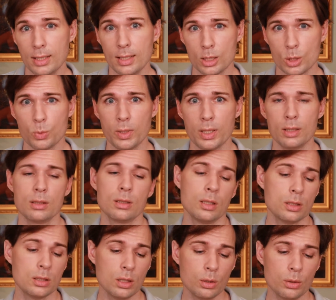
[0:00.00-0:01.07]
as well.
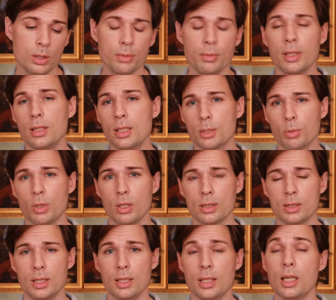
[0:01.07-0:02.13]
So in these products
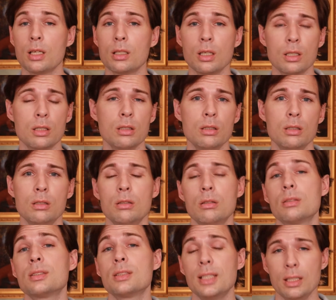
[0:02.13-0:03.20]
here, there are not
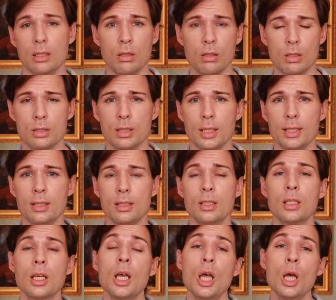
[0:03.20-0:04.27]
zinc oxide in it,
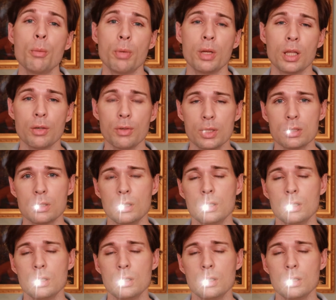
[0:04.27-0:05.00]
but there is